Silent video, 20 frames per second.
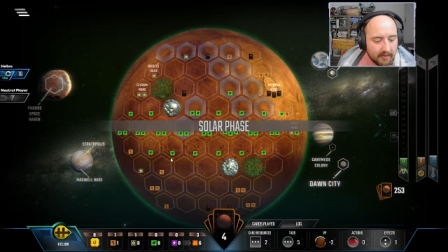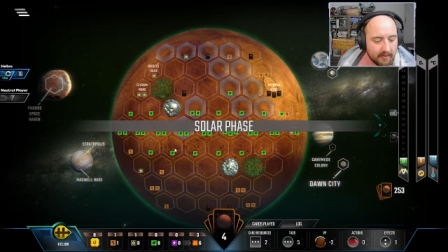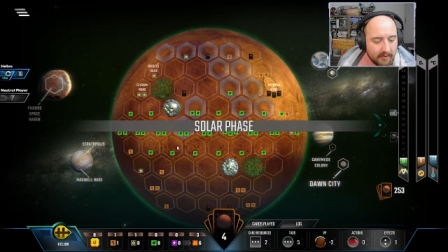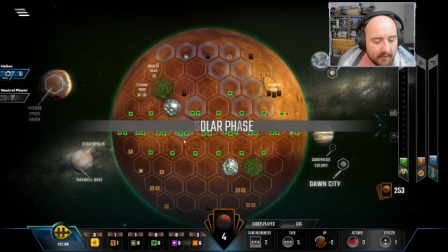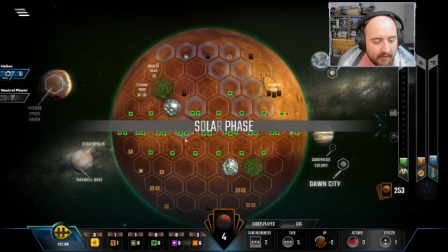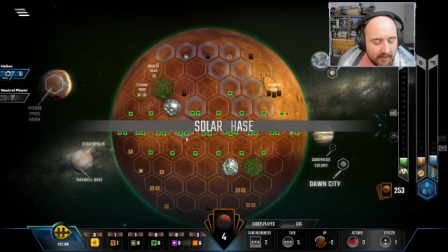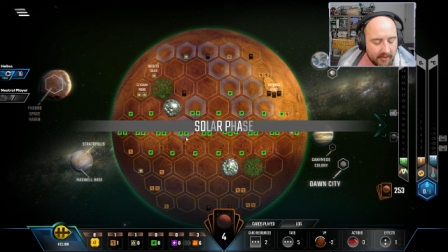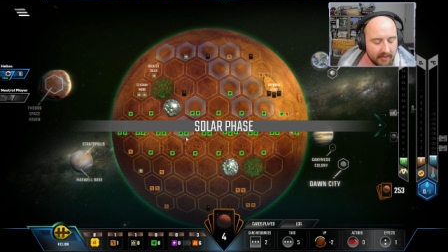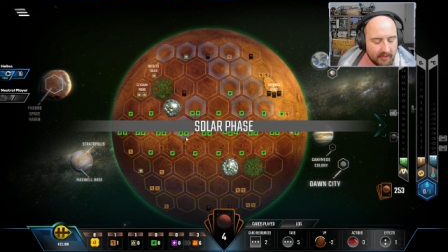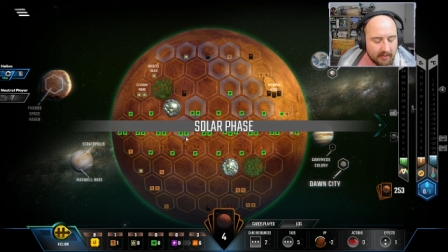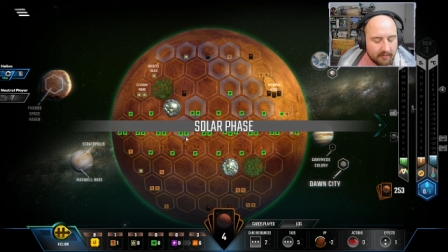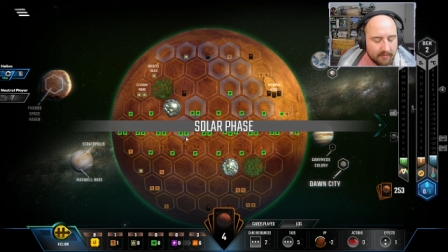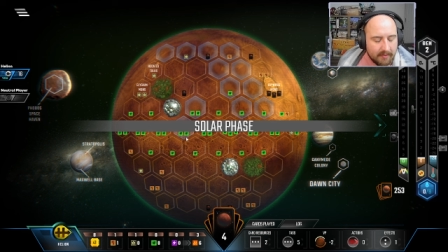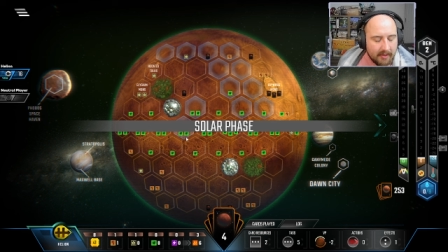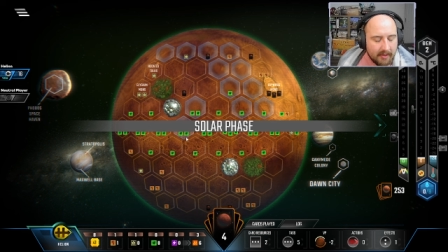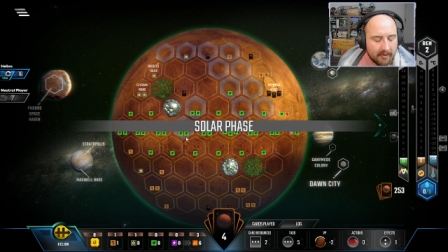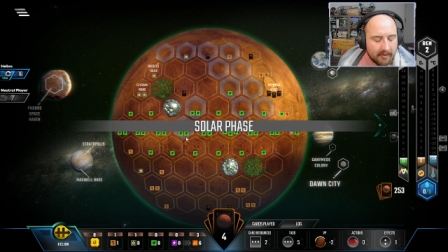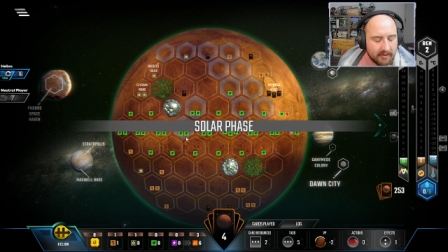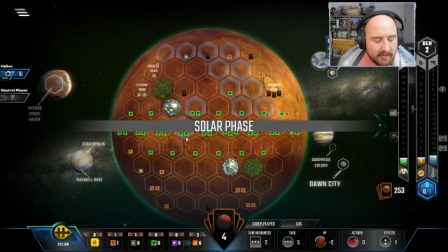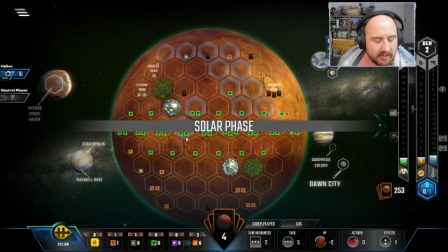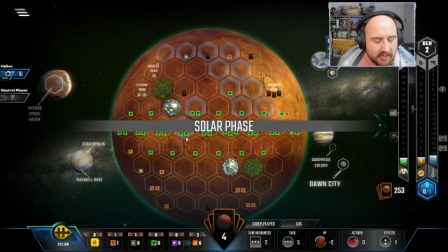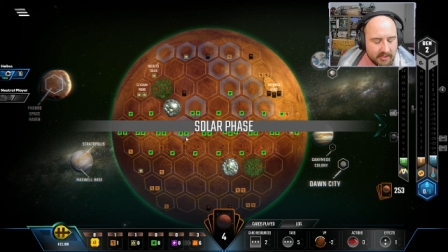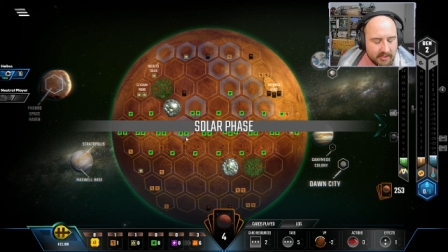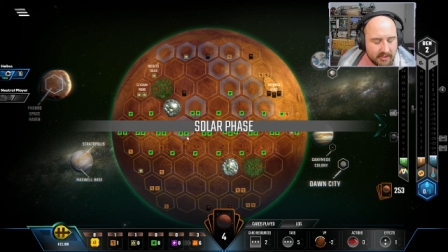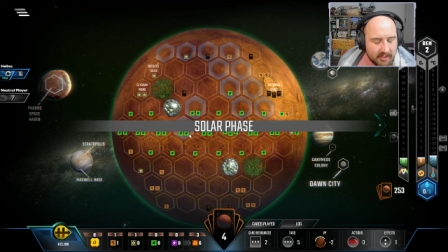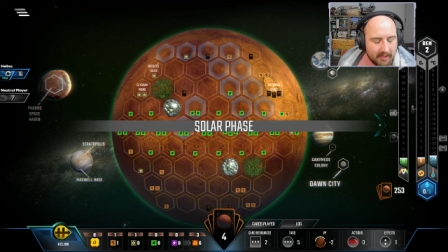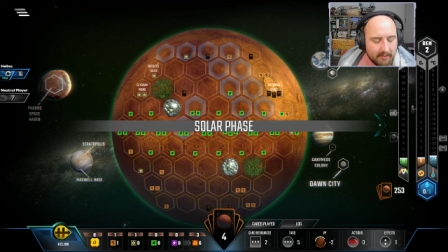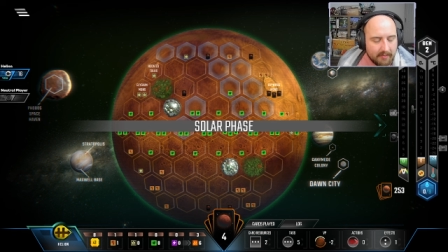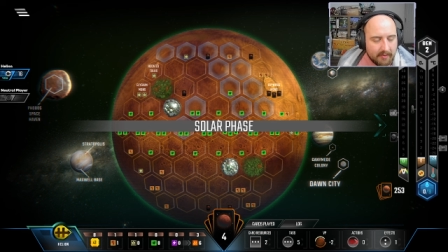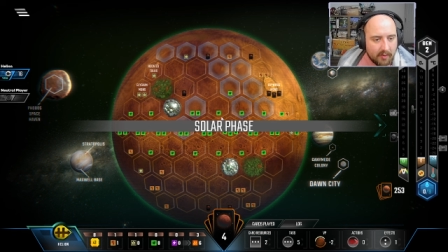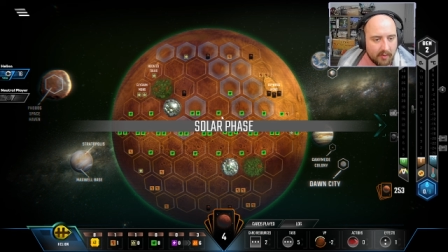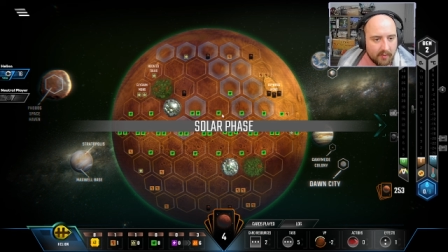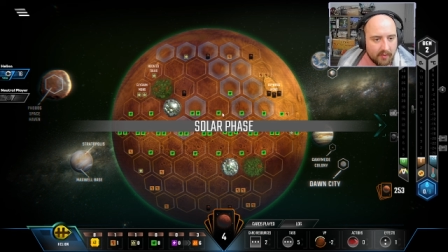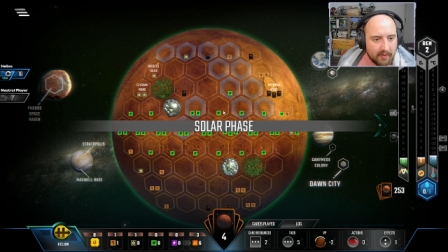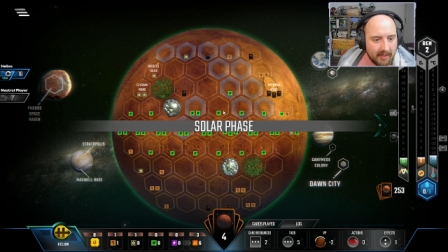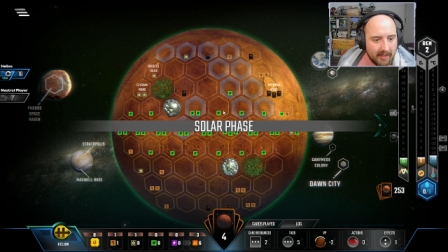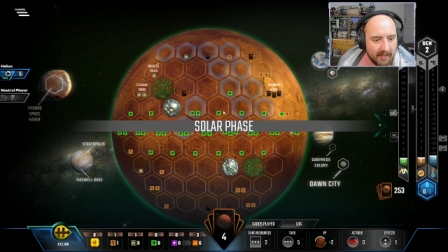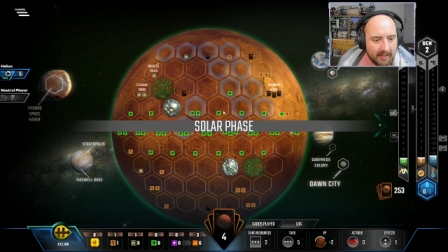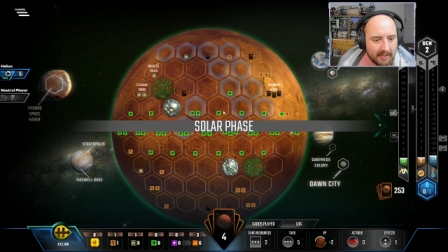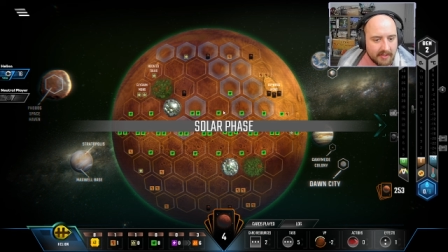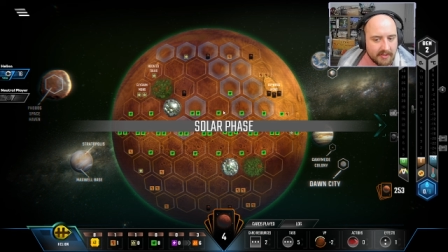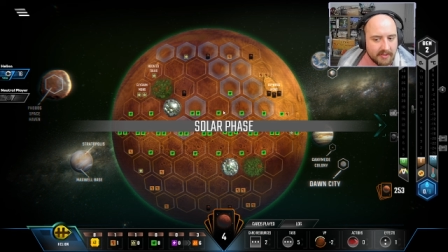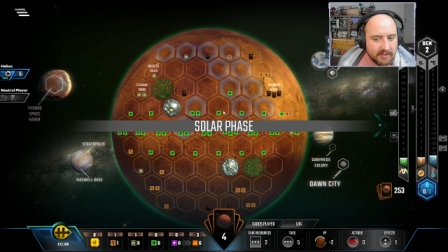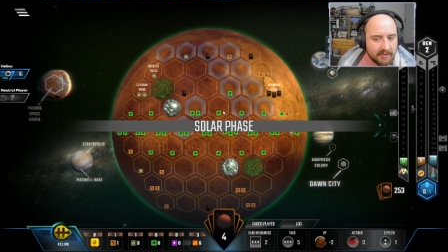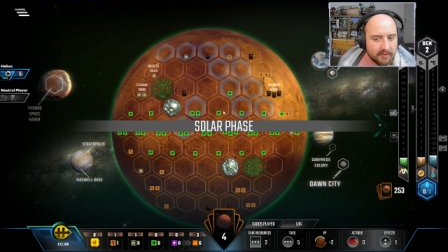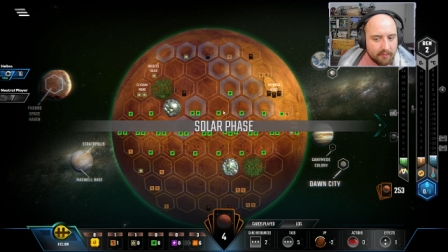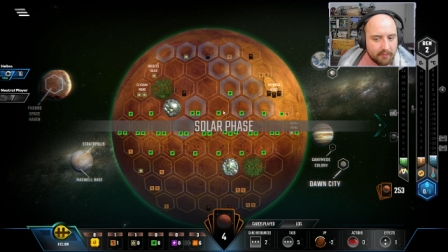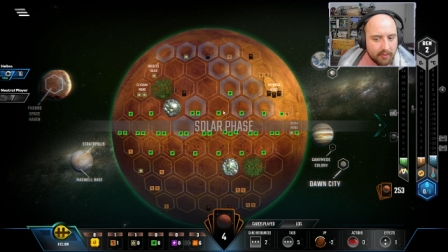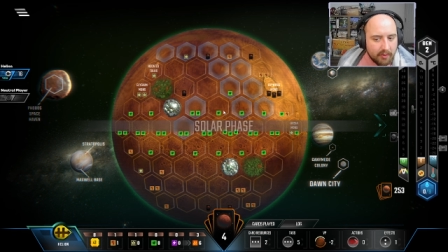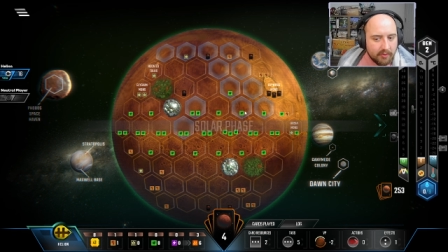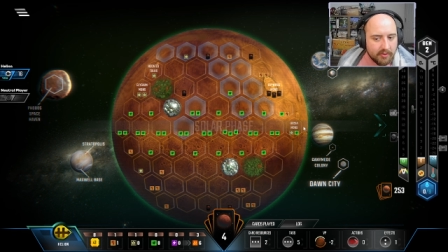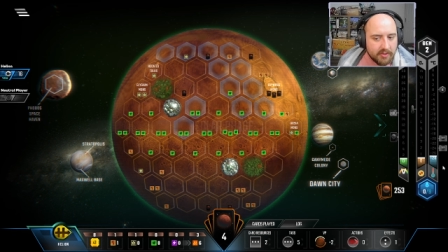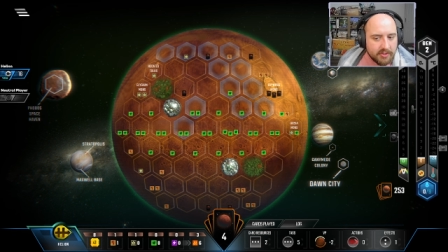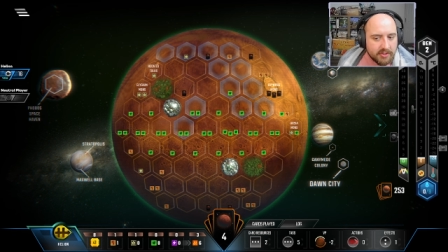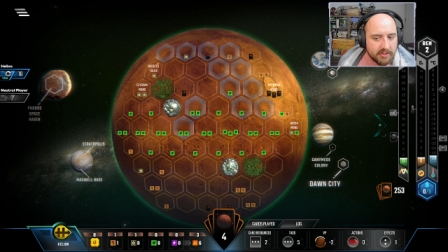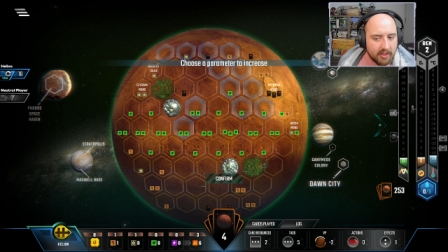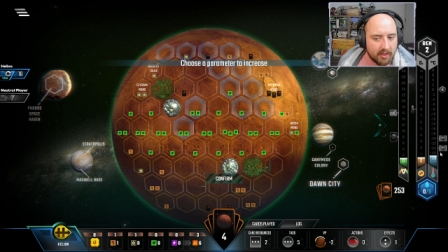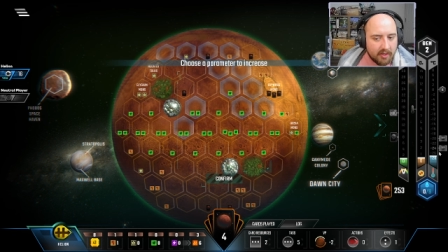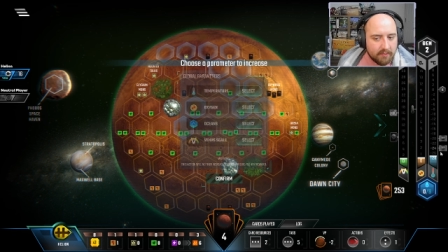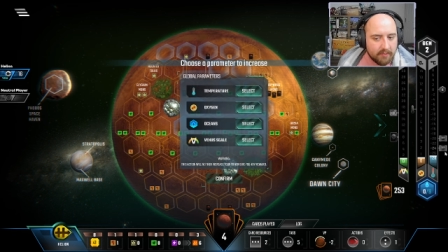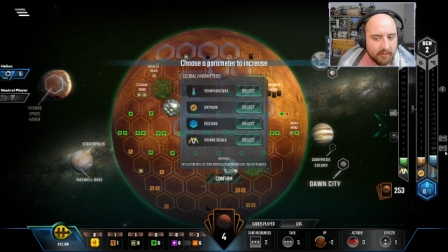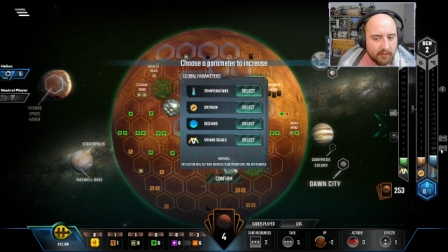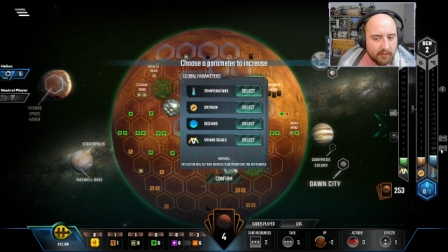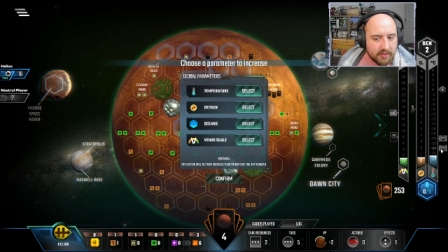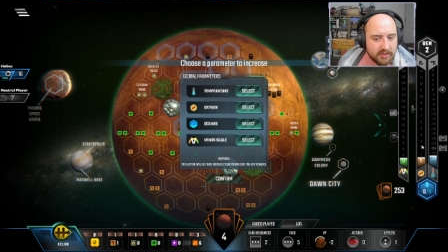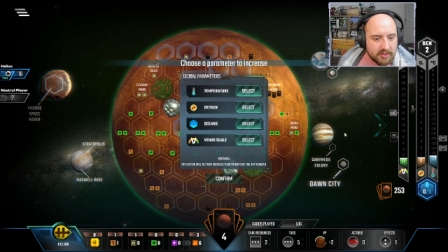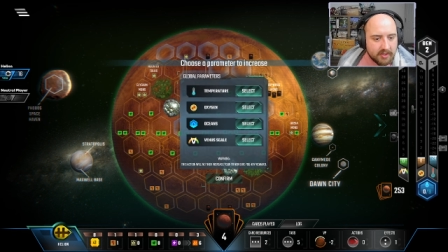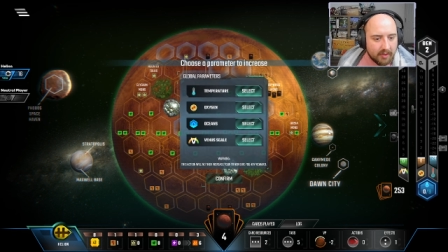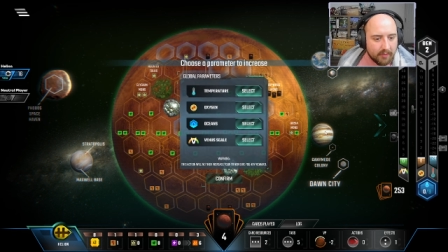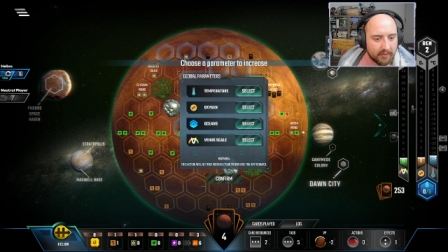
Think about it this time, though. Next, bonus card, bonus card.